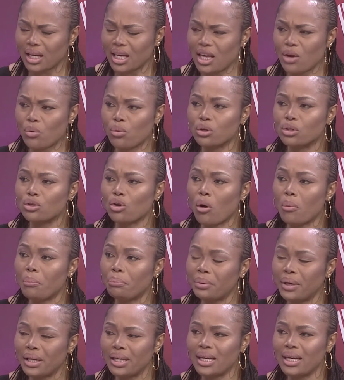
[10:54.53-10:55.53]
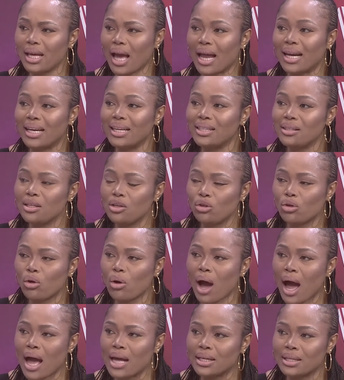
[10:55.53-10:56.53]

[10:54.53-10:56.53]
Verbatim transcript: It was completely, and you know,